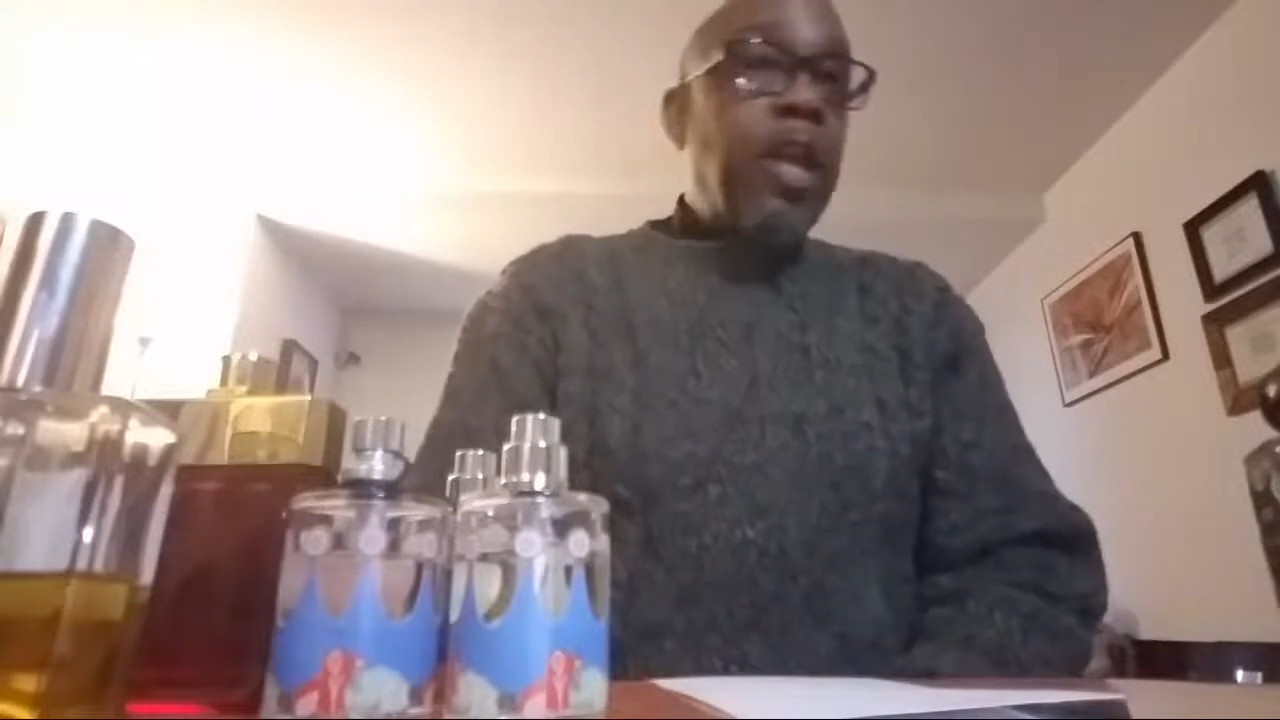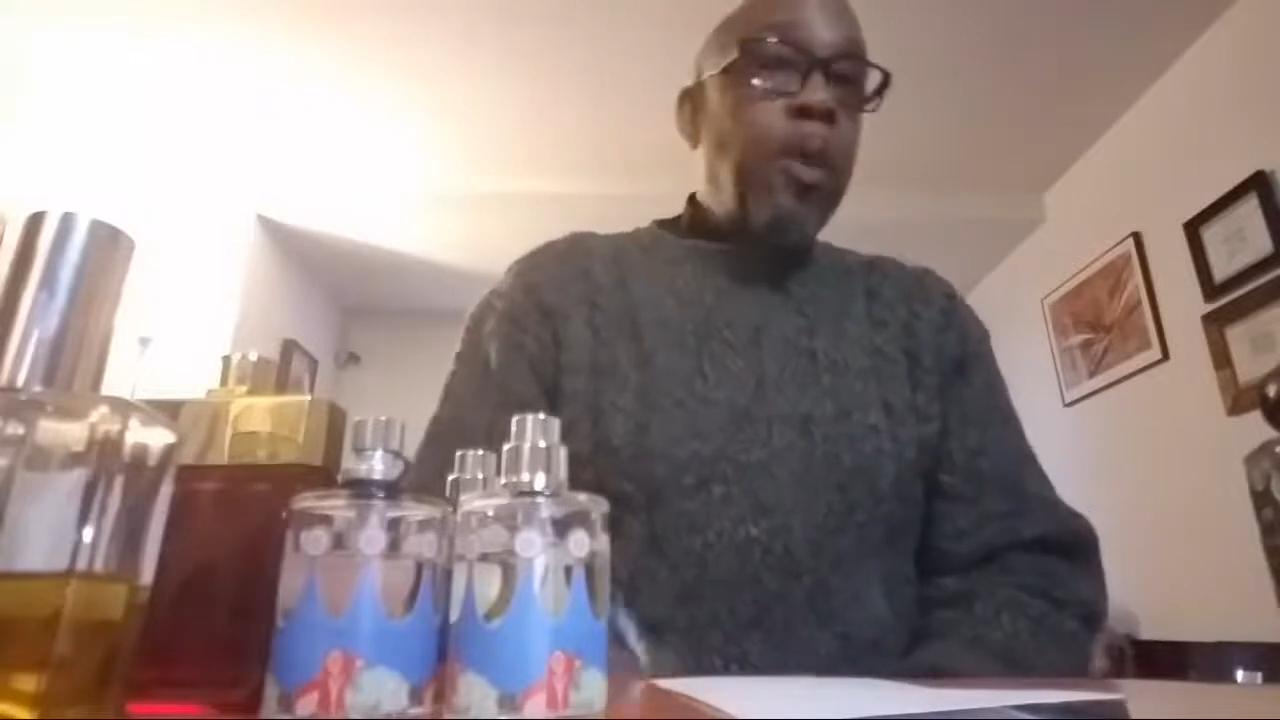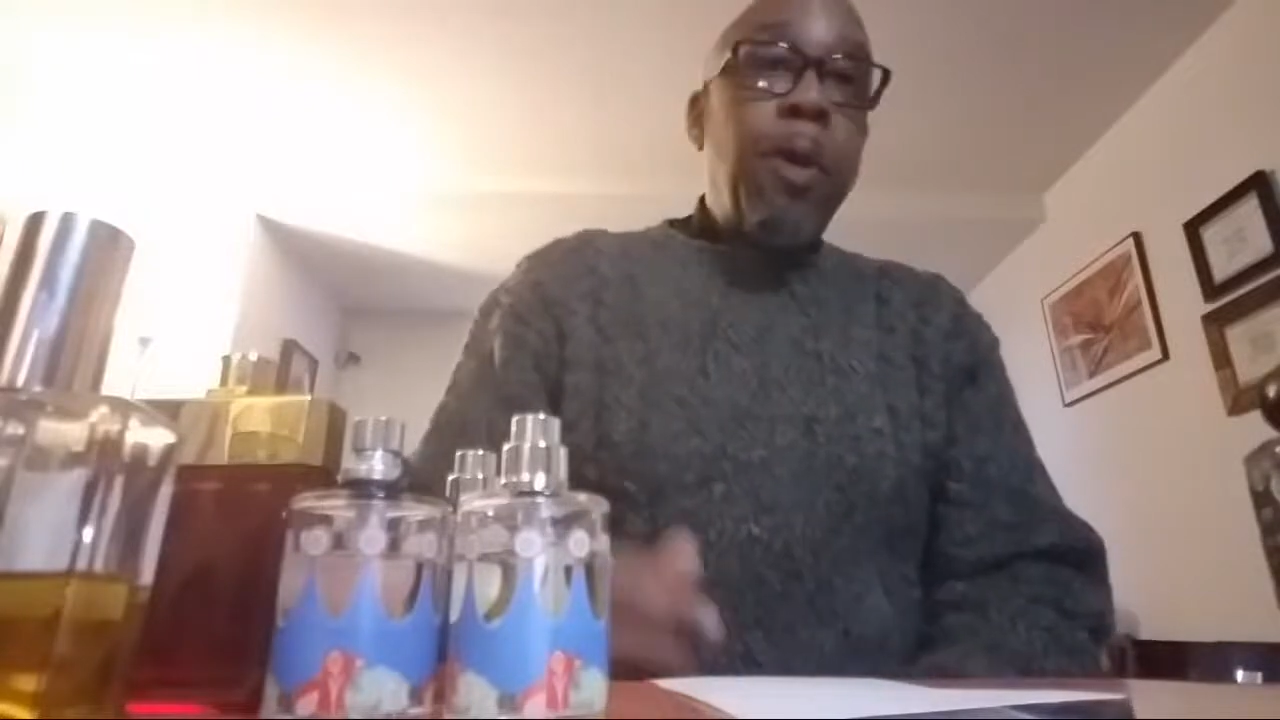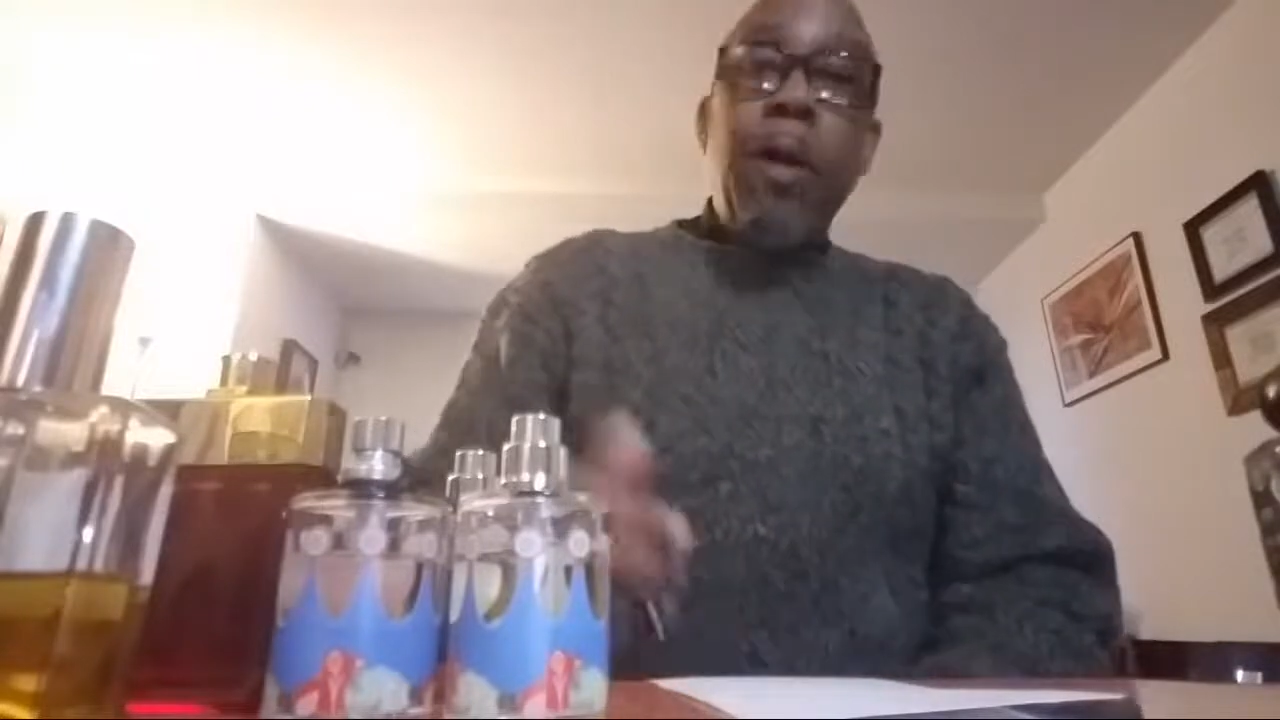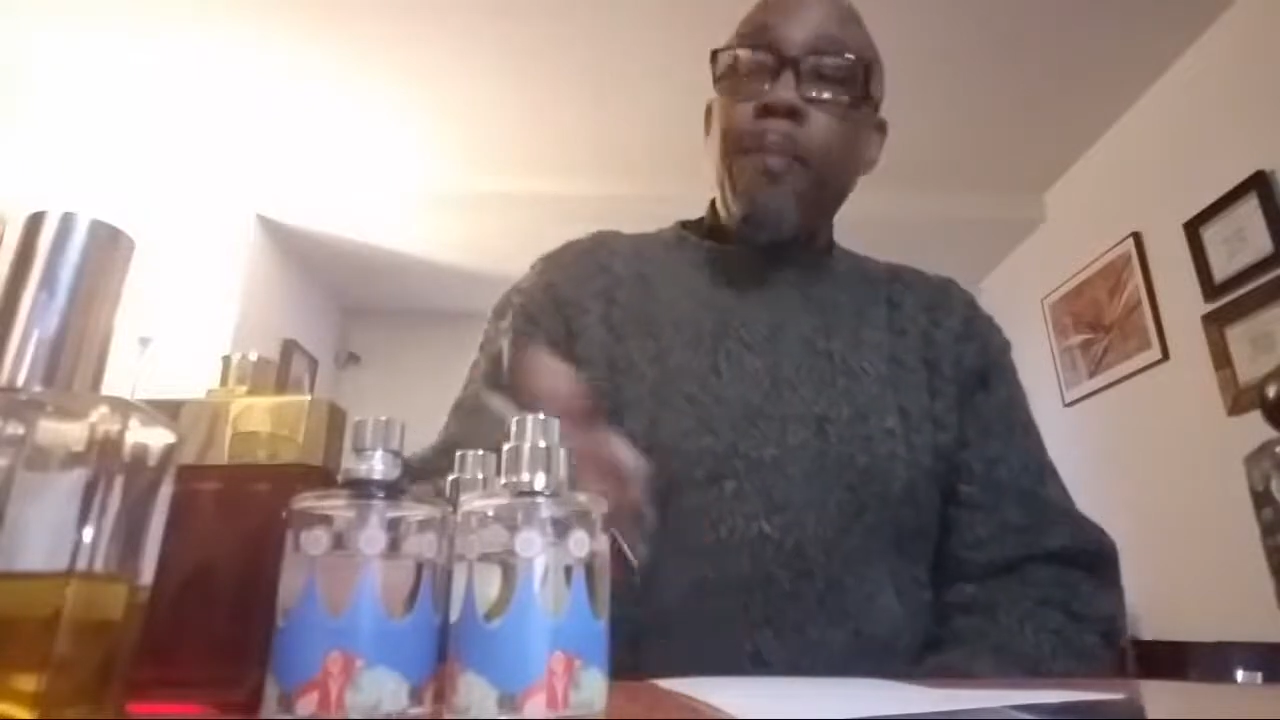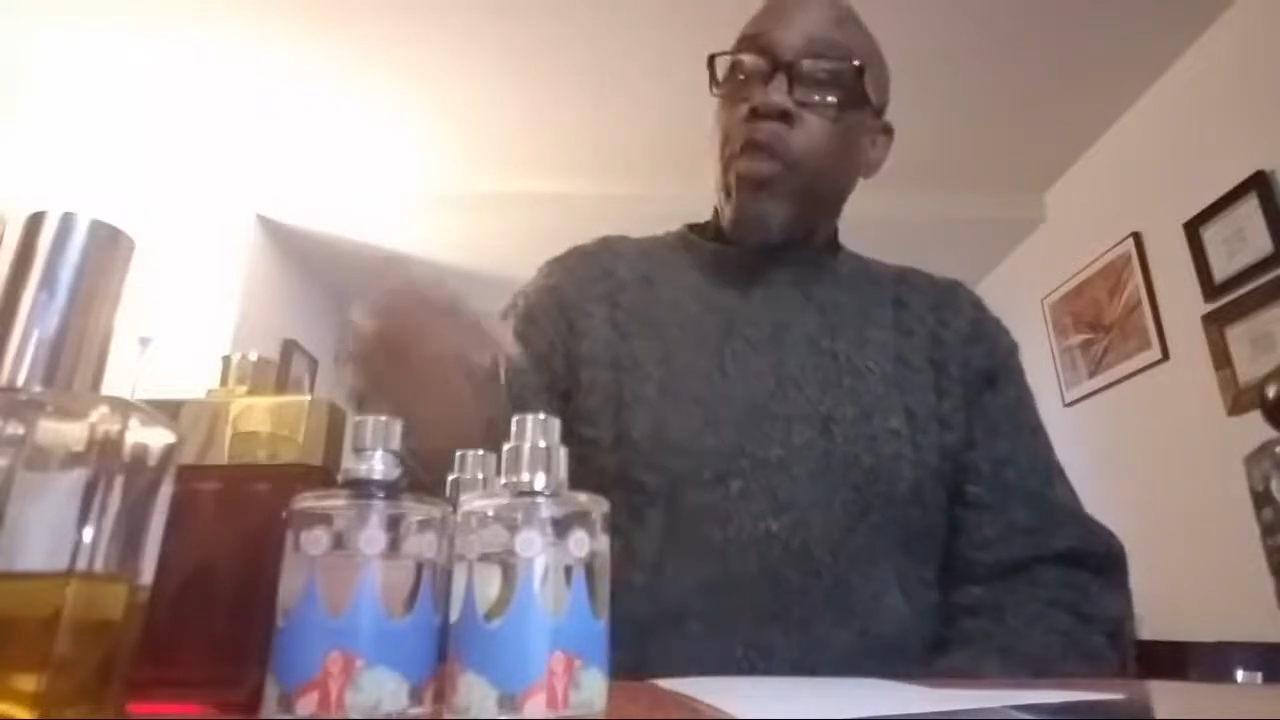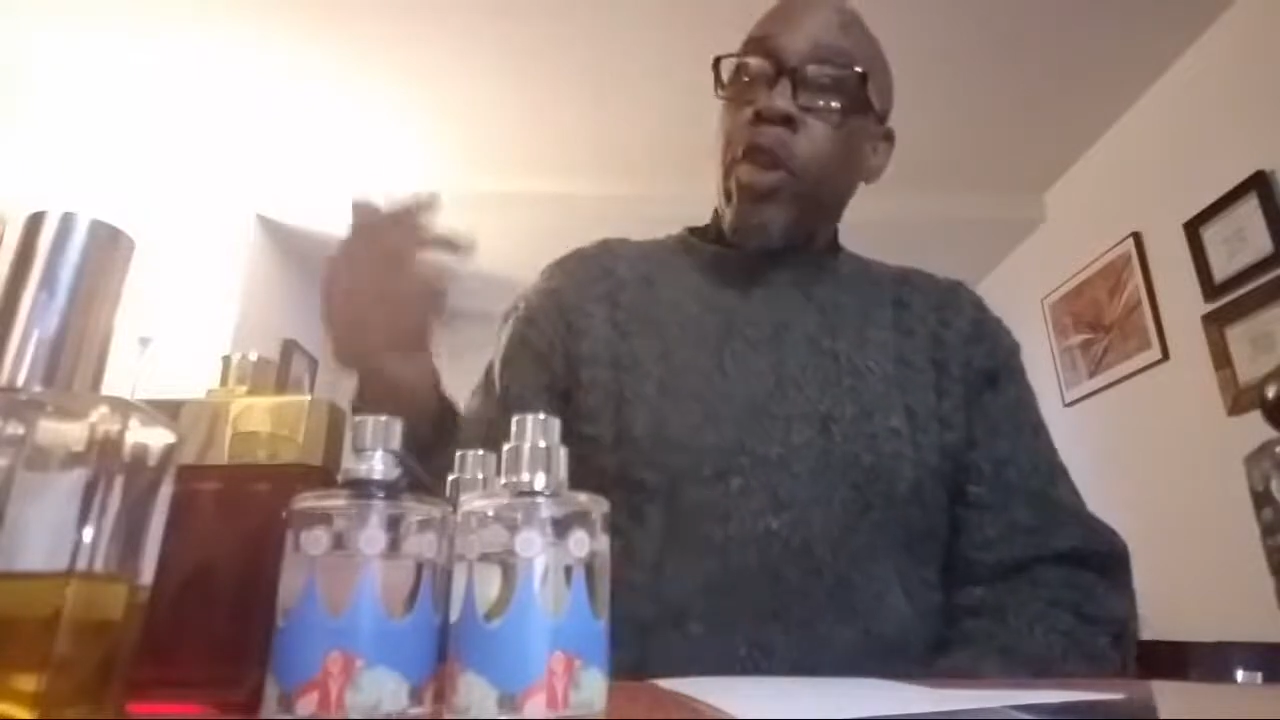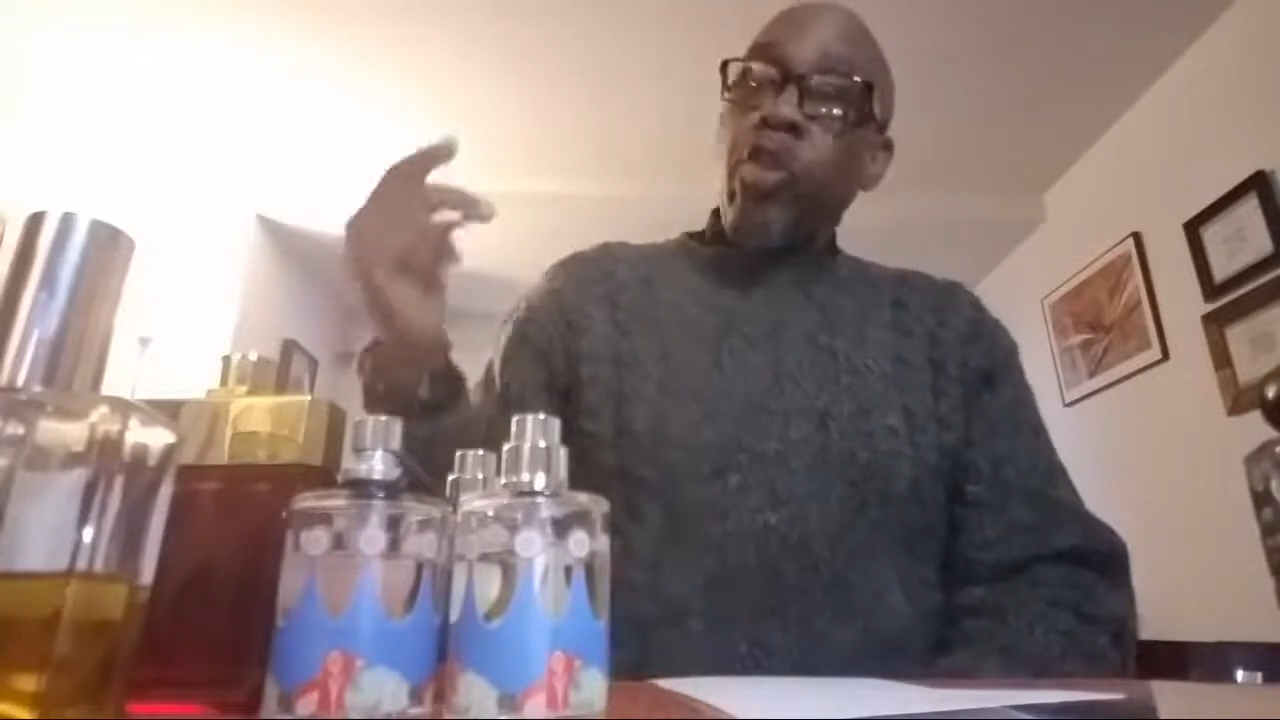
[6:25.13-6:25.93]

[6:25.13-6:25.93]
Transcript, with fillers: come up,